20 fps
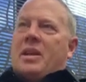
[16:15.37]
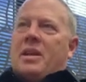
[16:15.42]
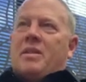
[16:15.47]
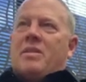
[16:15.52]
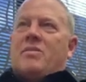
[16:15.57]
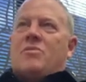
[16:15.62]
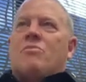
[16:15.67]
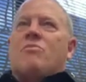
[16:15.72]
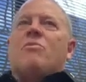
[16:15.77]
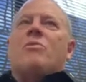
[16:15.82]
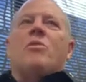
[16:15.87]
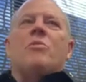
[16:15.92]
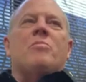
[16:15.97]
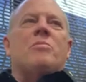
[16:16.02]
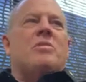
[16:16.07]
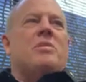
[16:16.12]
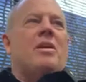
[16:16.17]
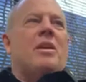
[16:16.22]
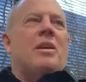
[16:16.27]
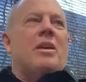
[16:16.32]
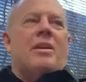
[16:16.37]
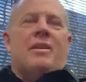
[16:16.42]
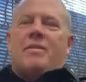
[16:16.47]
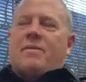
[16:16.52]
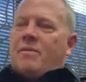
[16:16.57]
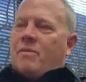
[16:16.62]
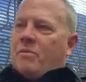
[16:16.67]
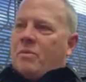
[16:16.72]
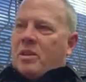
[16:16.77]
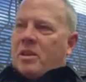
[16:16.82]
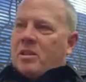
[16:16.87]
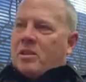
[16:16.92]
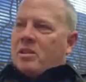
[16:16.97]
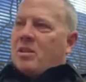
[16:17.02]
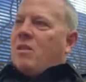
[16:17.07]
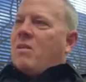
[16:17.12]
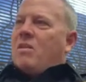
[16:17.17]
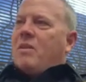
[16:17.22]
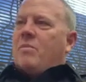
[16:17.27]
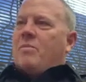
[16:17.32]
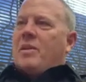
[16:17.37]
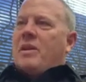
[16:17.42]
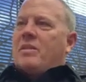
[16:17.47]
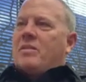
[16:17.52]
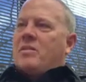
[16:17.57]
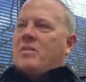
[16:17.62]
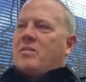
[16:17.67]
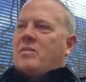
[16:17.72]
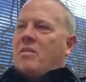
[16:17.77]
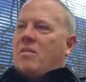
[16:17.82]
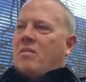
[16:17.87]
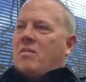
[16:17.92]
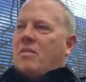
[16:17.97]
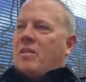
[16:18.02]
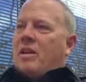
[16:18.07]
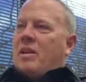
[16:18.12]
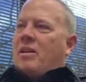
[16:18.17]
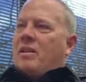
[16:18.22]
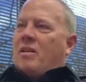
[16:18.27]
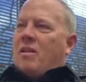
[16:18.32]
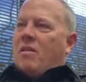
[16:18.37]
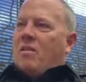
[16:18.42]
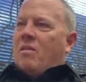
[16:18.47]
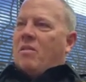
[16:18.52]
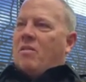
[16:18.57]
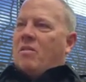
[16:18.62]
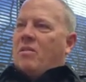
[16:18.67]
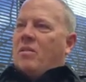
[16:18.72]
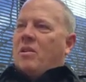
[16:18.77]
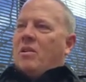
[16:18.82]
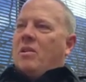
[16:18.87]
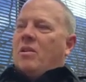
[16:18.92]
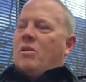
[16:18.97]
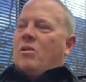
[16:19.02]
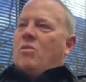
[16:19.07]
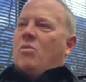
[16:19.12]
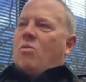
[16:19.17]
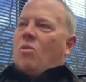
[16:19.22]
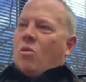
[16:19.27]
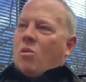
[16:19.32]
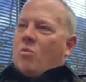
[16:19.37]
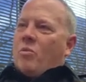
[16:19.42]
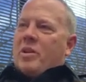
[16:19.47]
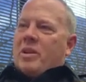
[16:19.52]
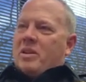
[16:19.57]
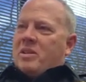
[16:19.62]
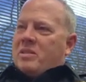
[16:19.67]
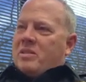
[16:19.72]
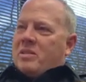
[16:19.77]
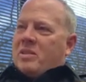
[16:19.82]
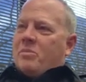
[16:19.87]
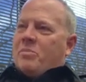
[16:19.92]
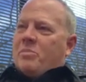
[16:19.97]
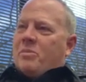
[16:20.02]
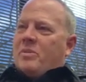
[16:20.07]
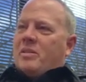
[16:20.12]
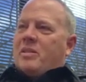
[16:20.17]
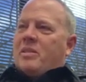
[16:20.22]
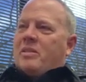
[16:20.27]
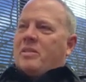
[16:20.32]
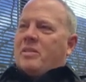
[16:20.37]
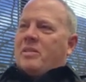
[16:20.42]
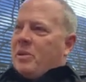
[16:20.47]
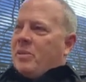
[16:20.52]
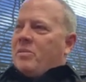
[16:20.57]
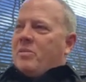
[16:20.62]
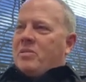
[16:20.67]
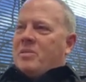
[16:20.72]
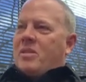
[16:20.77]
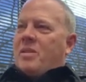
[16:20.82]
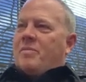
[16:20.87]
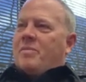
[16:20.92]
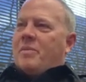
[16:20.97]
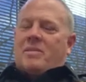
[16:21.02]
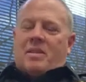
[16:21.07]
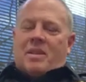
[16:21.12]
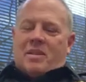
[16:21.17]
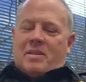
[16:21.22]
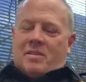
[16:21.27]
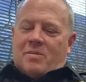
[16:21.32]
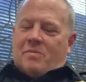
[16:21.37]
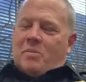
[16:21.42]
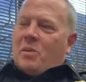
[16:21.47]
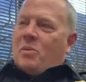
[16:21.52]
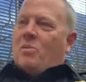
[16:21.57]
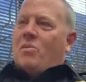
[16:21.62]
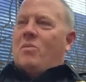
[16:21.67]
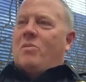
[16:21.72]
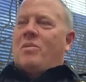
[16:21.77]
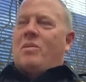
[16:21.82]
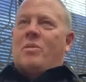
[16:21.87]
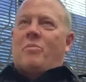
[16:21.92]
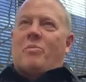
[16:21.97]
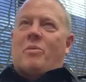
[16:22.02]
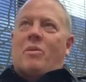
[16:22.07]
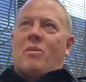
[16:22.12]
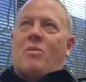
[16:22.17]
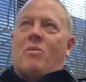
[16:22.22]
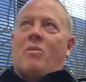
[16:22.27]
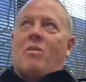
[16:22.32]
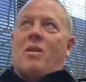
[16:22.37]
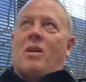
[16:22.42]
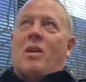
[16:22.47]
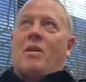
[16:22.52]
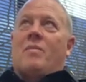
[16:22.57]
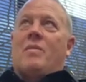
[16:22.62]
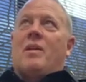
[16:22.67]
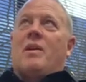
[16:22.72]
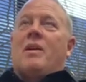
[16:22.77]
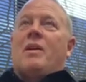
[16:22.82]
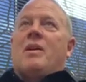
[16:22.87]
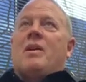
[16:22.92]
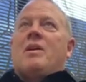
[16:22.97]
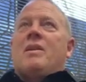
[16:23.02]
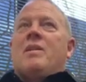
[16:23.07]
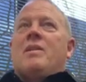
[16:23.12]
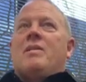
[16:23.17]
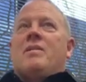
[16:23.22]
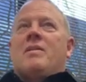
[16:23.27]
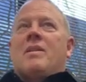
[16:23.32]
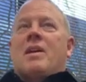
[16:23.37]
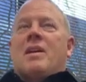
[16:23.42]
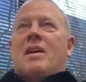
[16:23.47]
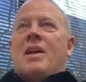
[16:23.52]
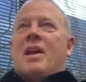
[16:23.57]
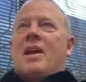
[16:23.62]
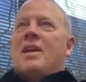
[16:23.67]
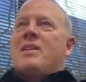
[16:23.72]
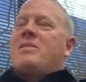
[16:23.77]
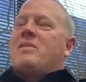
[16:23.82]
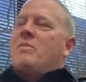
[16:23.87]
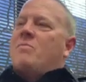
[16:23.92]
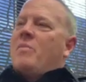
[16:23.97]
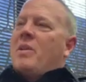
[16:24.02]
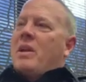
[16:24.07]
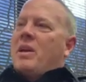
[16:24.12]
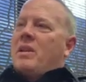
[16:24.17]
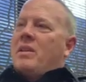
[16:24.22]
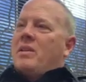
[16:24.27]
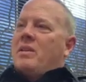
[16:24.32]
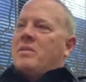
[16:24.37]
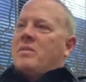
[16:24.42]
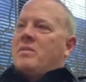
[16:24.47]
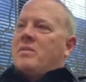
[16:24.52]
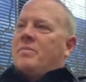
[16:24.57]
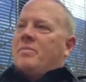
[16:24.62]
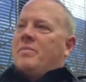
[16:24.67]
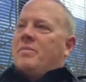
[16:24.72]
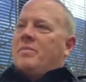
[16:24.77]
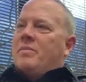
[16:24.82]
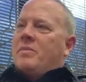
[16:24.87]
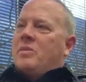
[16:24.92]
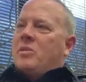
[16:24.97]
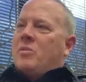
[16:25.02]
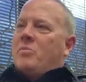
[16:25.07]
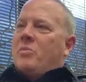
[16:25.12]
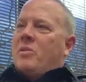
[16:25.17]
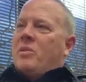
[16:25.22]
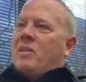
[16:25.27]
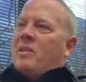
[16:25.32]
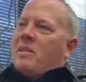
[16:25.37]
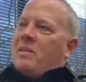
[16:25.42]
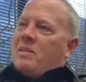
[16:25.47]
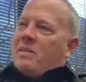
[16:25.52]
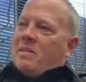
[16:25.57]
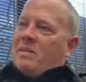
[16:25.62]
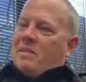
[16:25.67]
in this room saying we can talk about this all day long, right. or we can simply build something. Let's build a program that has the mechanism to put